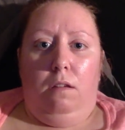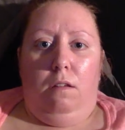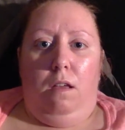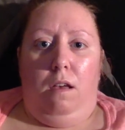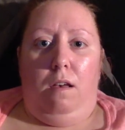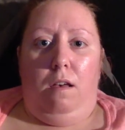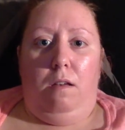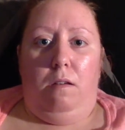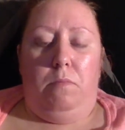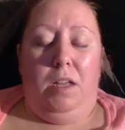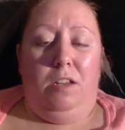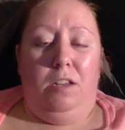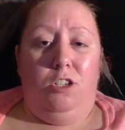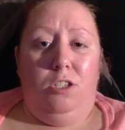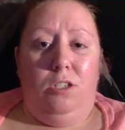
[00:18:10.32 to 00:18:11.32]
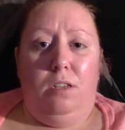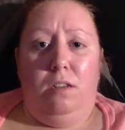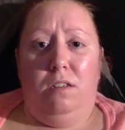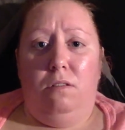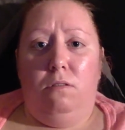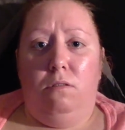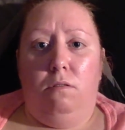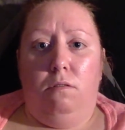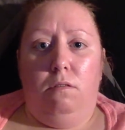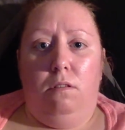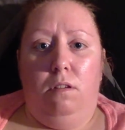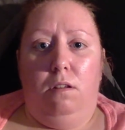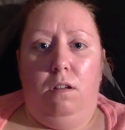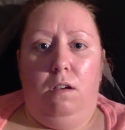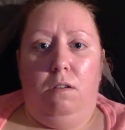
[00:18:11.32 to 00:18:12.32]
and just to
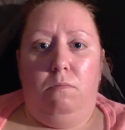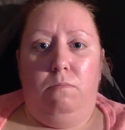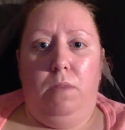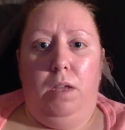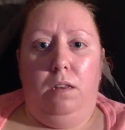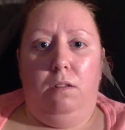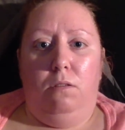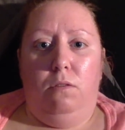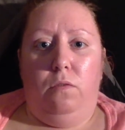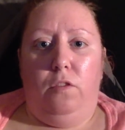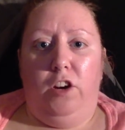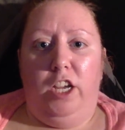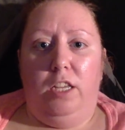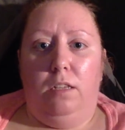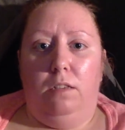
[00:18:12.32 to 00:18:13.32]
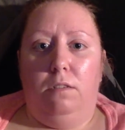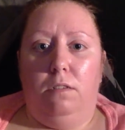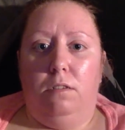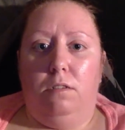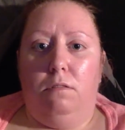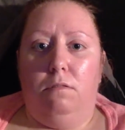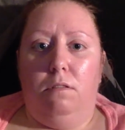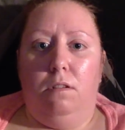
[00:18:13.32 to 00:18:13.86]
meet new friends.